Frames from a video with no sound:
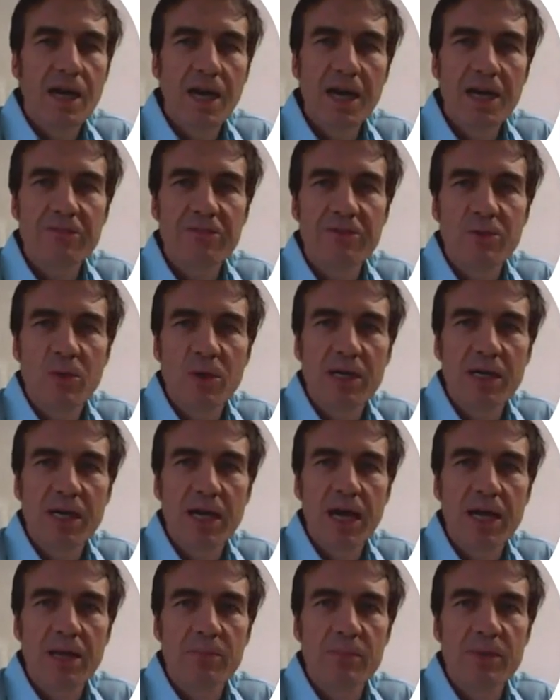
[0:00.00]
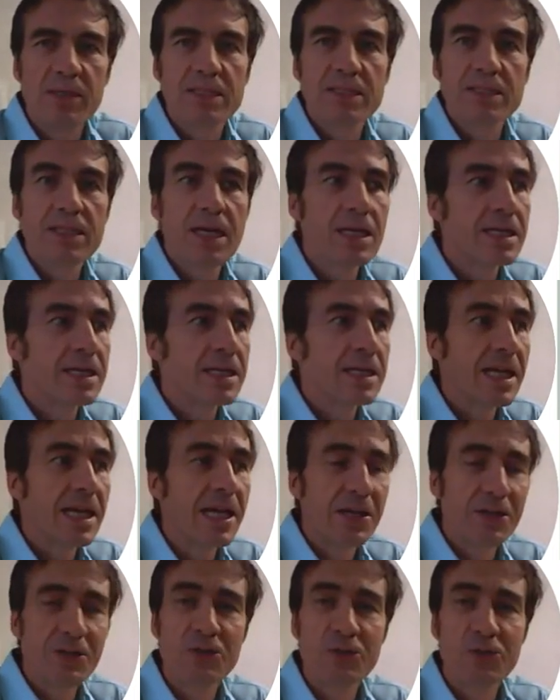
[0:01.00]
hi everyone, I'm in the sun
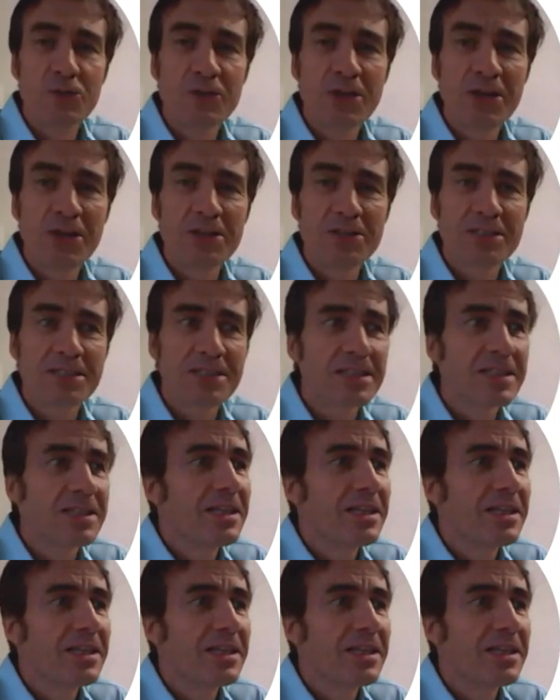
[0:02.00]
and you're not.